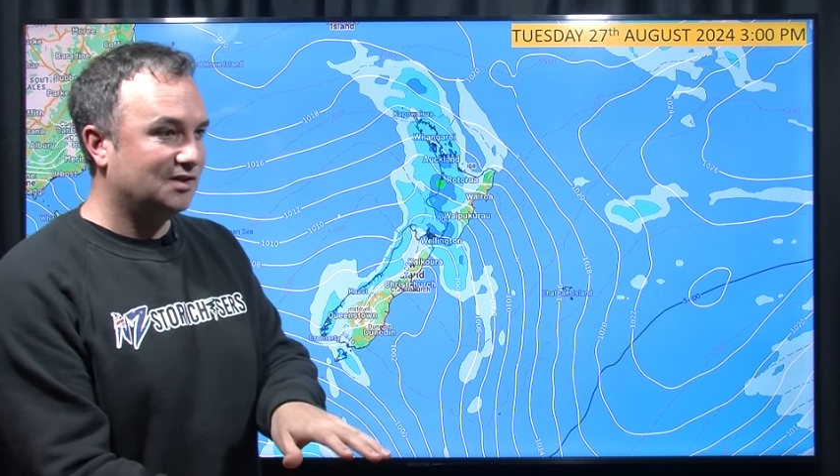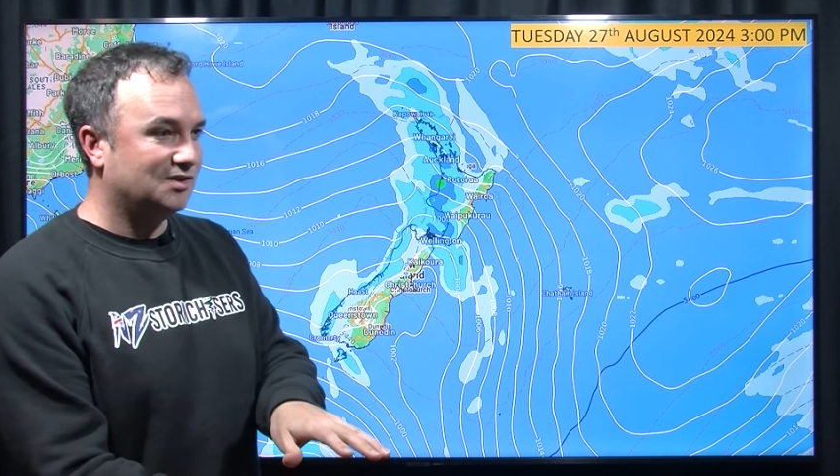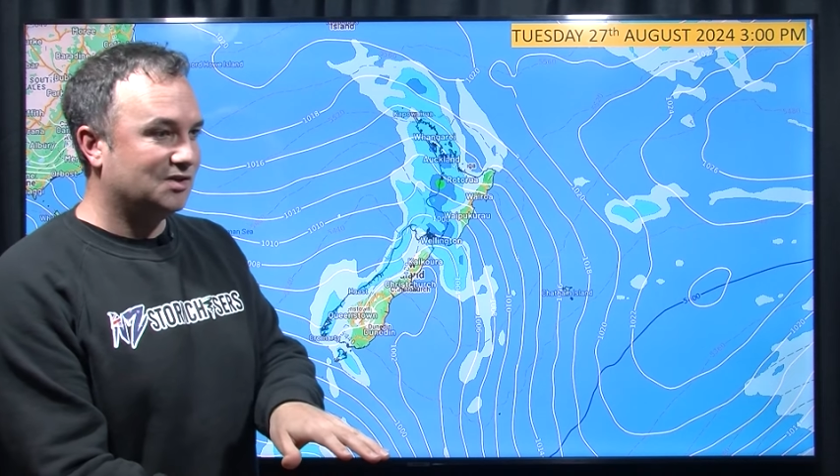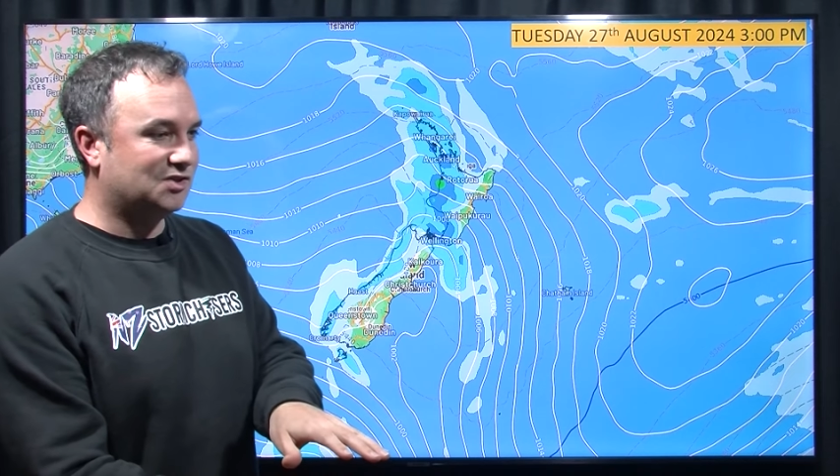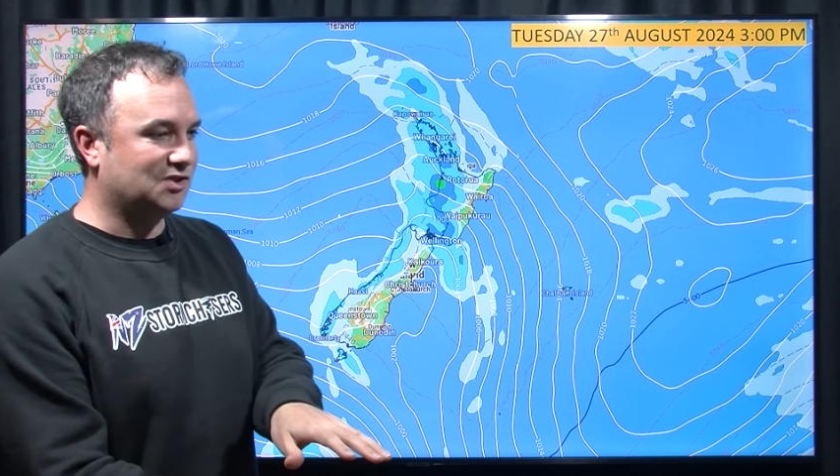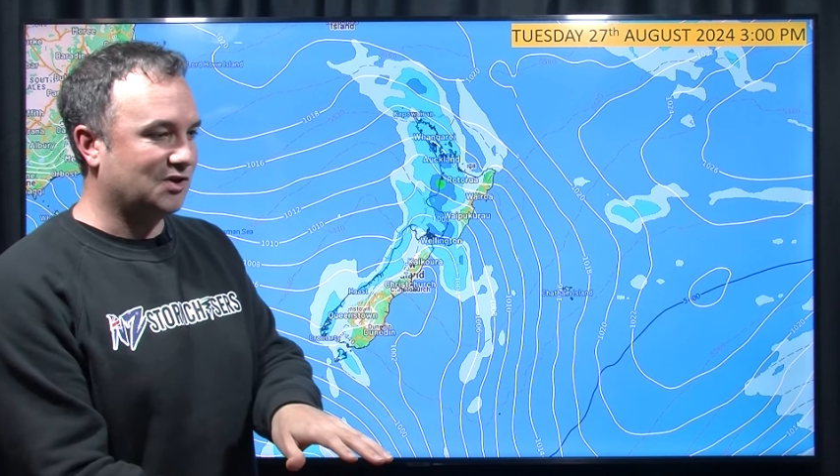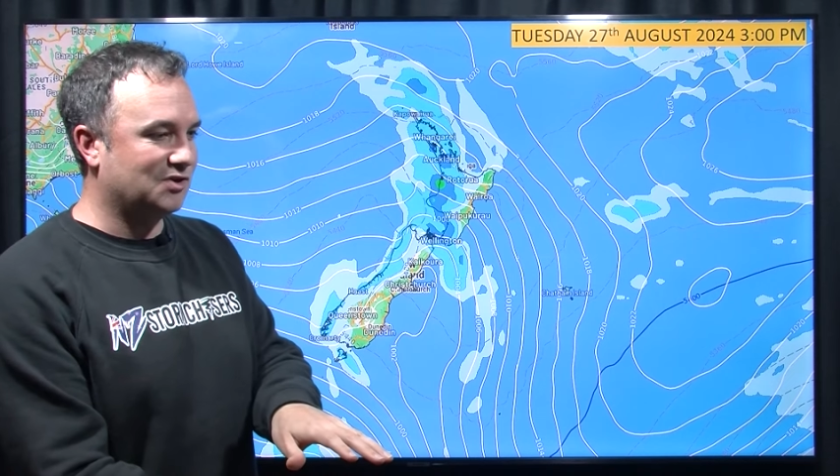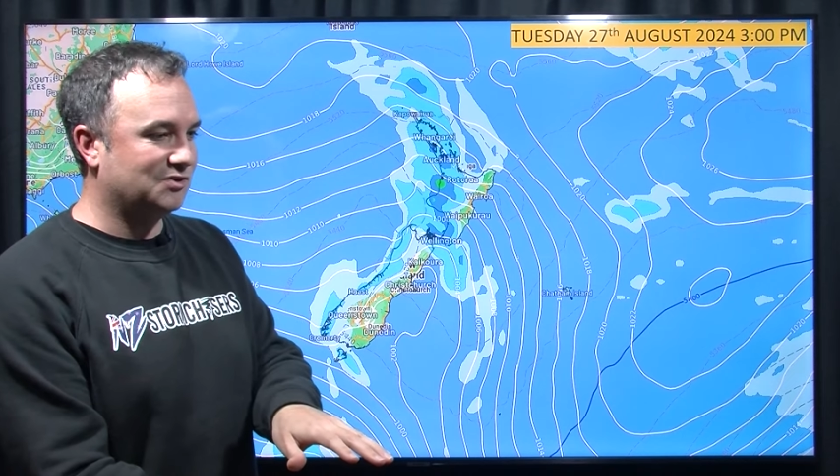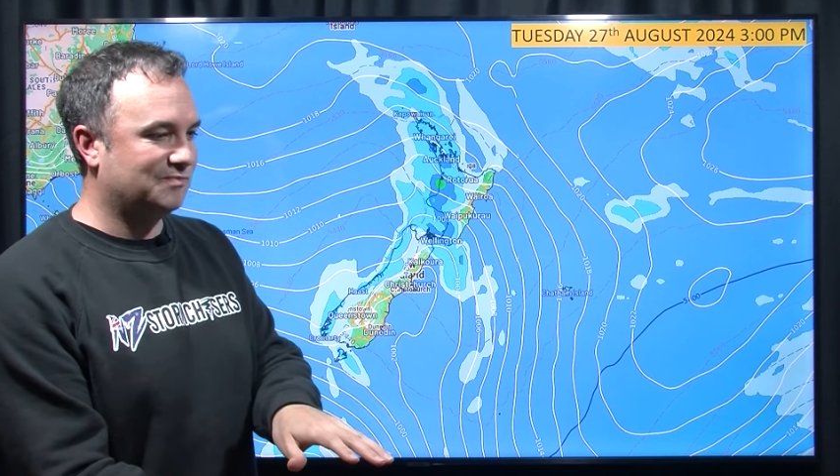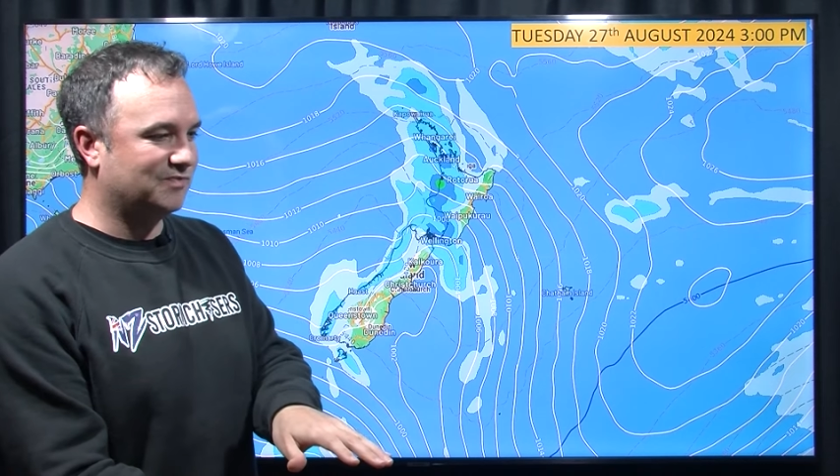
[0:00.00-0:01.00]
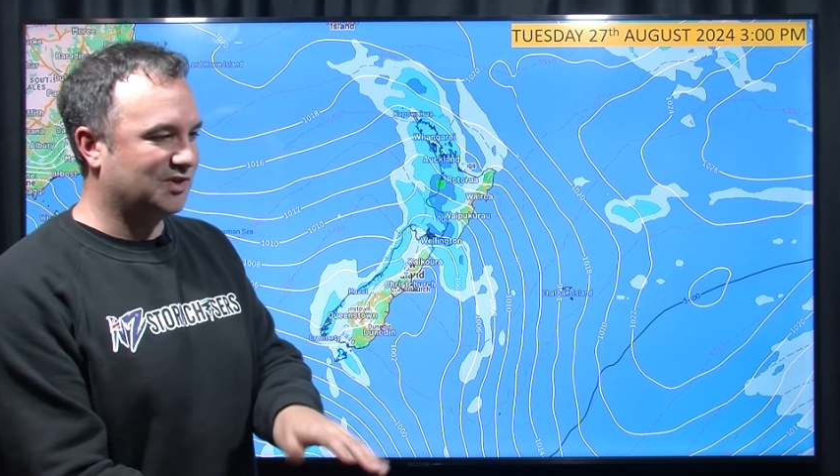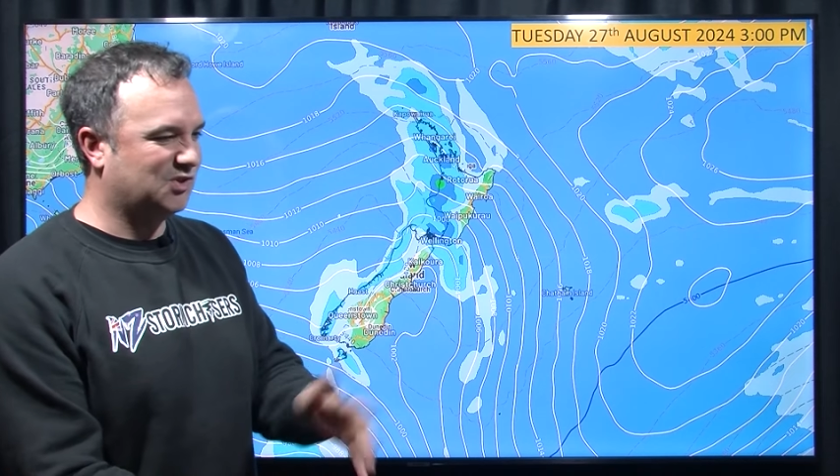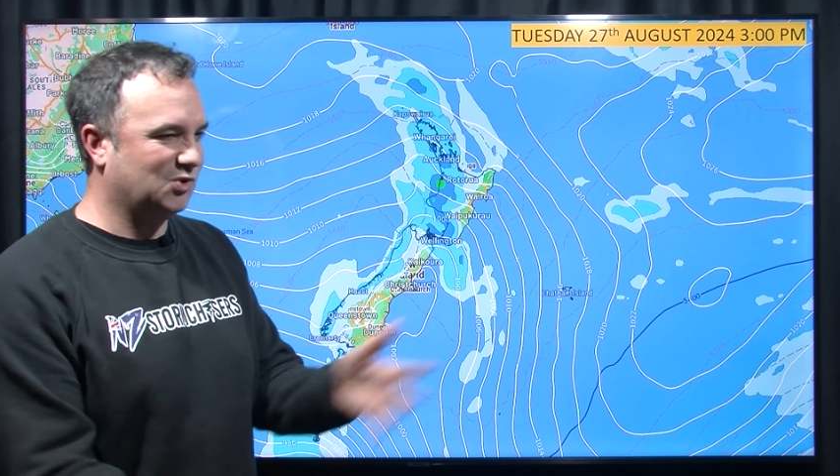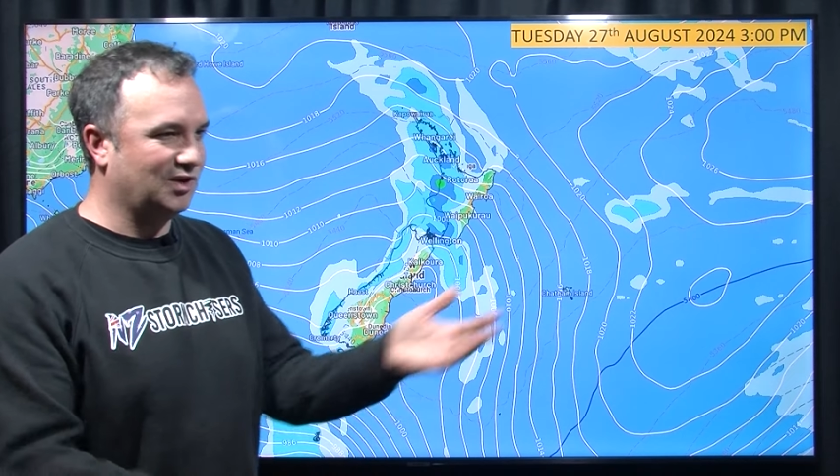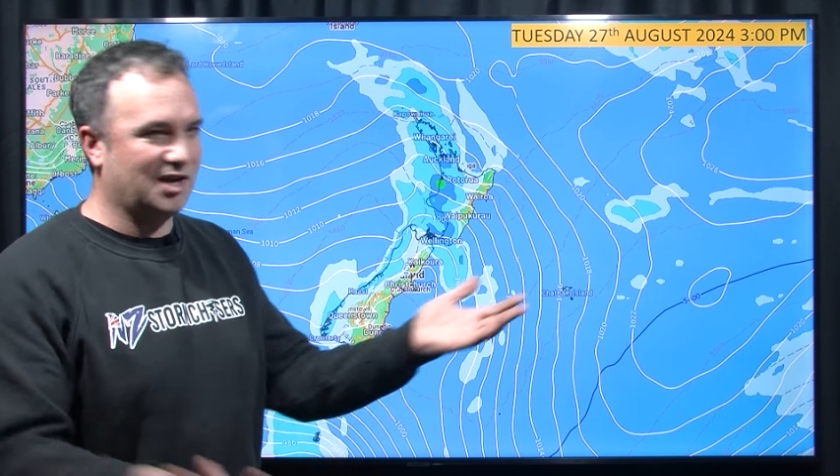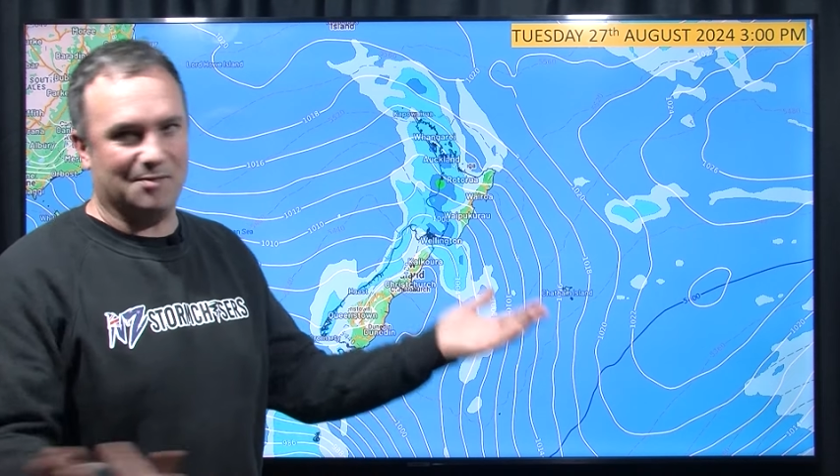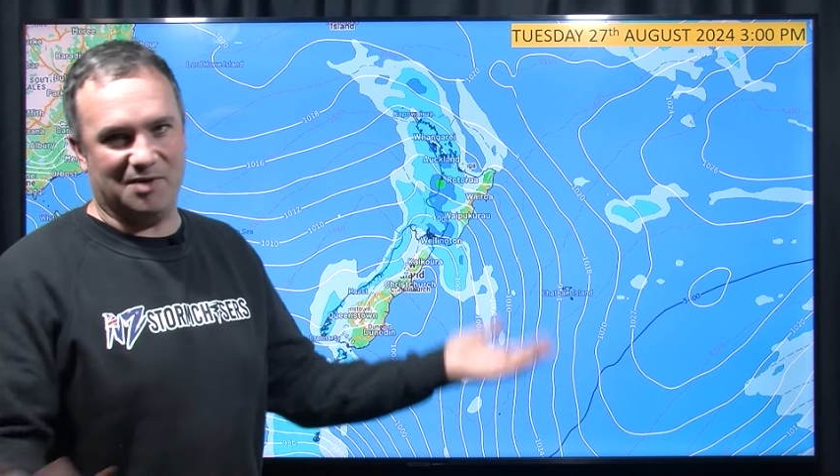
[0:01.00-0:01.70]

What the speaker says: So it's sort of like a